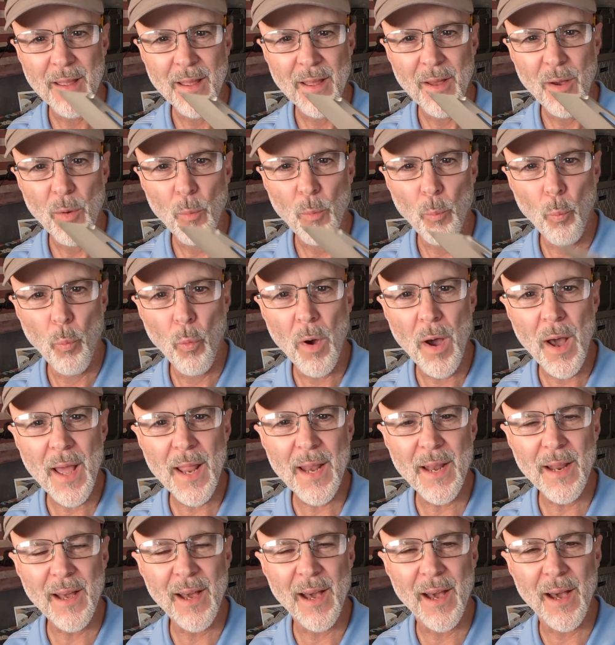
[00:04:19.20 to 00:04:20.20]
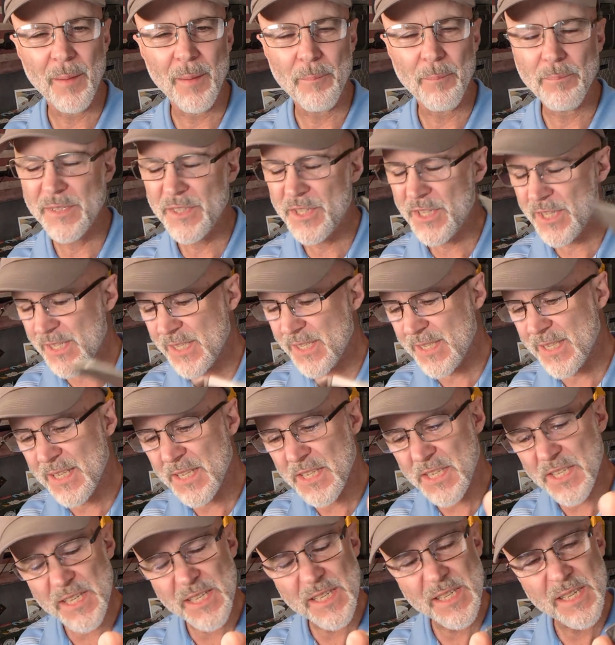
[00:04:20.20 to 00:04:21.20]
what just
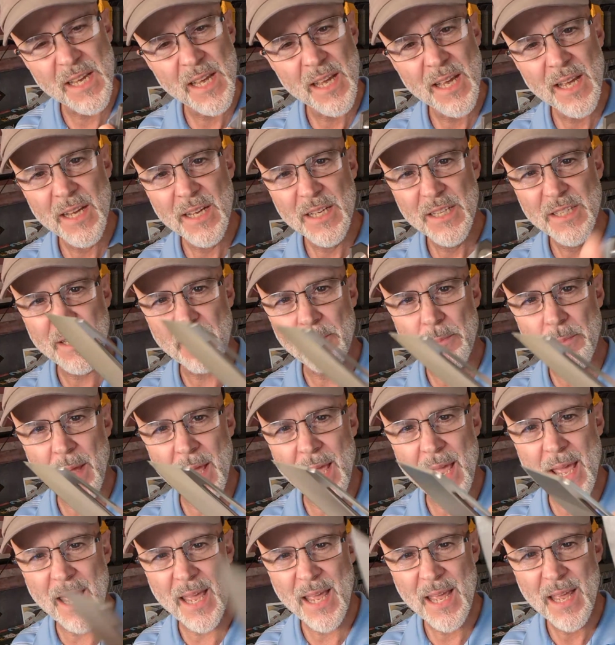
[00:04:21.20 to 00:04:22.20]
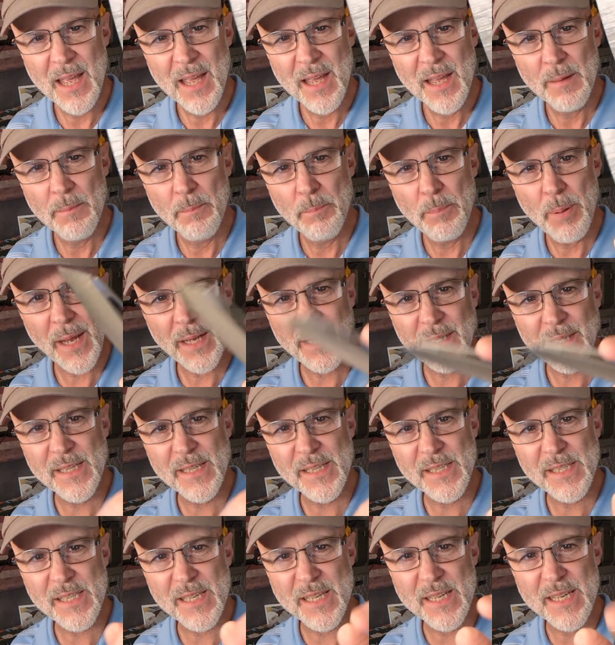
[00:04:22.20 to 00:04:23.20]
this is, to me,
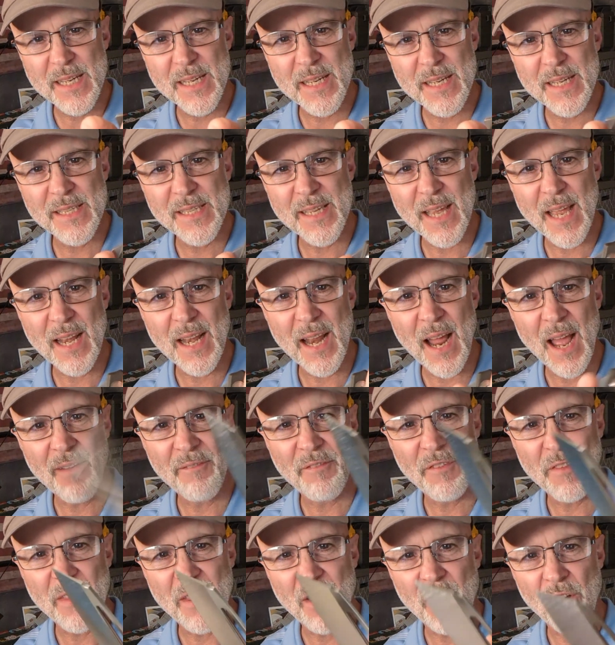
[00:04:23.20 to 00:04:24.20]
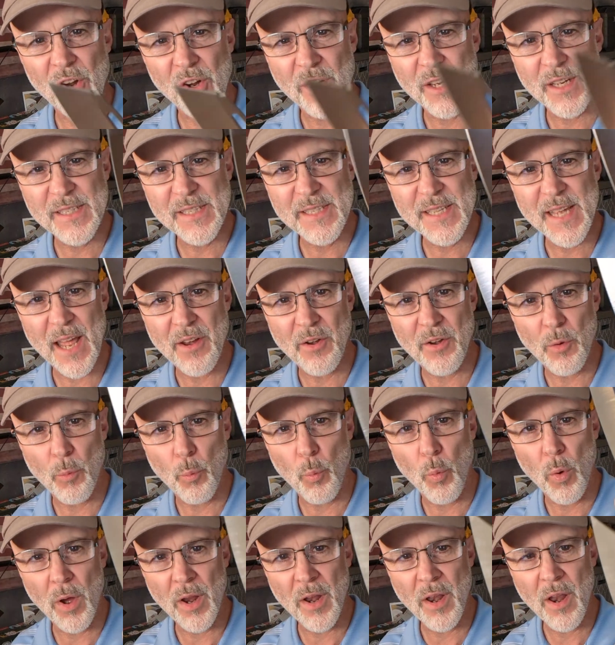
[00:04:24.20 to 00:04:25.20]
Pictus is a Knife of the Year contender,
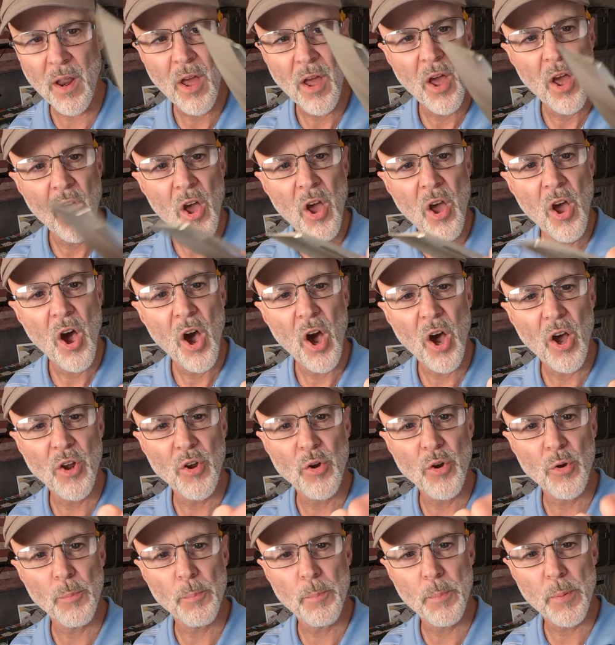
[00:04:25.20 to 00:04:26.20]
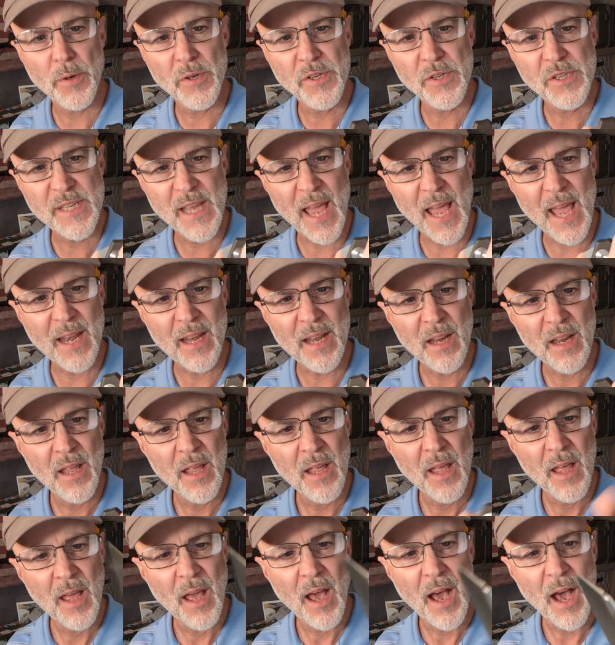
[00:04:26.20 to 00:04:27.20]
100%.
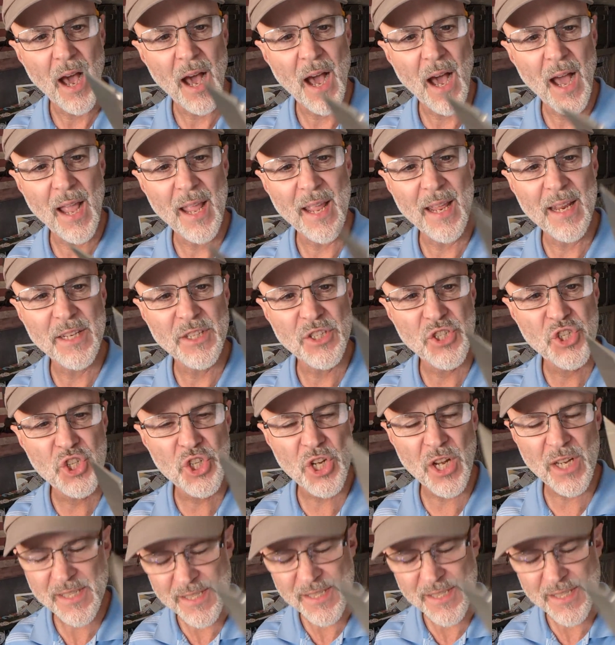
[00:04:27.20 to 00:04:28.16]
It just